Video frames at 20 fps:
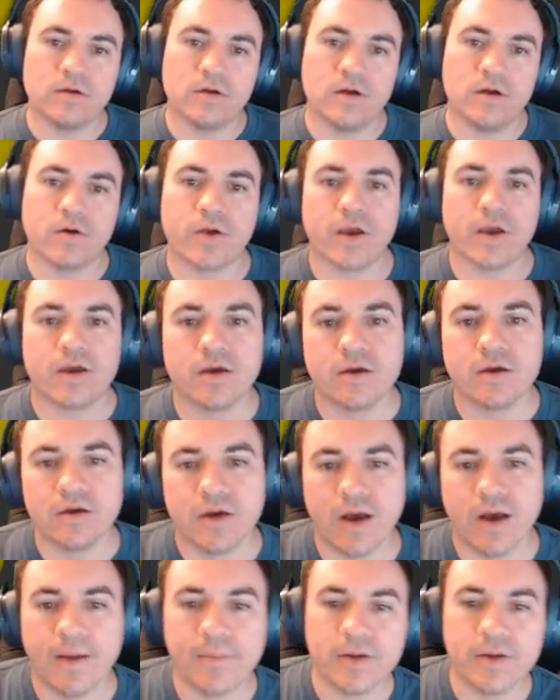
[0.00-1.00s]
Okay,
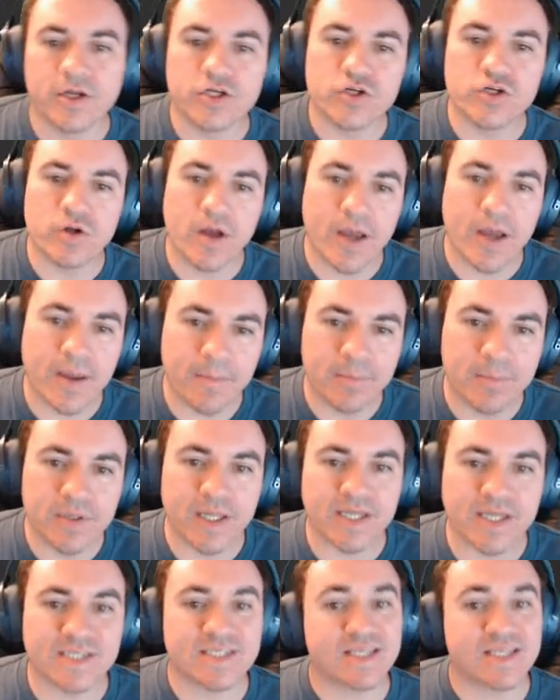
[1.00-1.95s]
I'm going to try and place